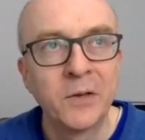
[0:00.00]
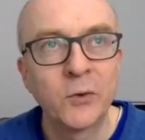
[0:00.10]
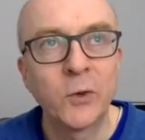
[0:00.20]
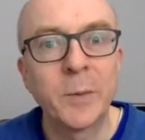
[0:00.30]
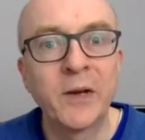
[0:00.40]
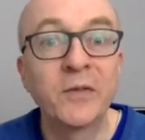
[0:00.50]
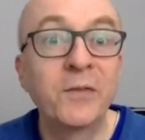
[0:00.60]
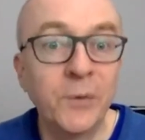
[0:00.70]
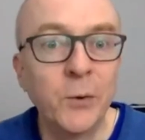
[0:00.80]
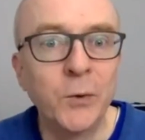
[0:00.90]
Talk about
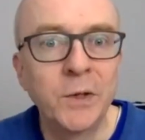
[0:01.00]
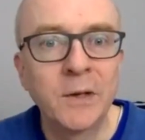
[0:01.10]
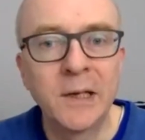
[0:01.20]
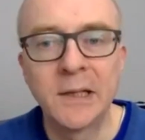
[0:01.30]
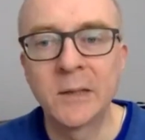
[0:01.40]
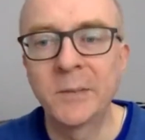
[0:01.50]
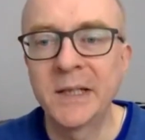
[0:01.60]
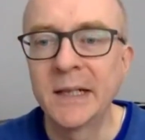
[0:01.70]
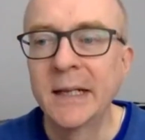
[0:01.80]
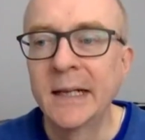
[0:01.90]
food a little bit,